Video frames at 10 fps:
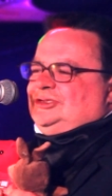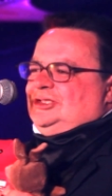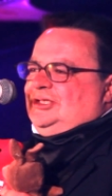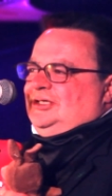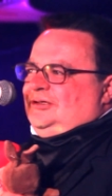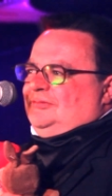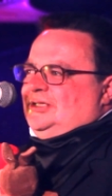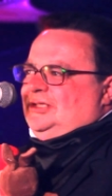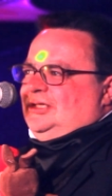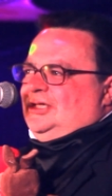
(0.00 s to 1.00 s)
to the
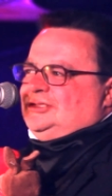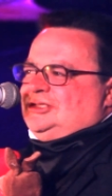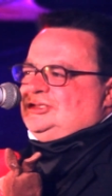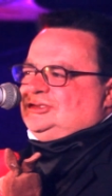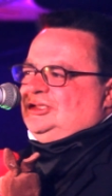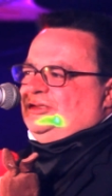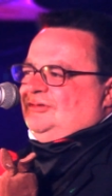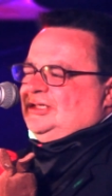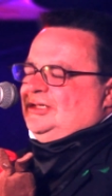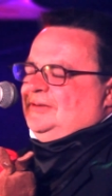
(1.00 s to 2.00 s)
wedding, he says to the
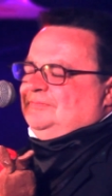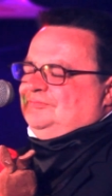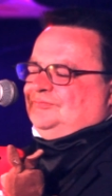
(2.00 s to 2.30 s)
vicar,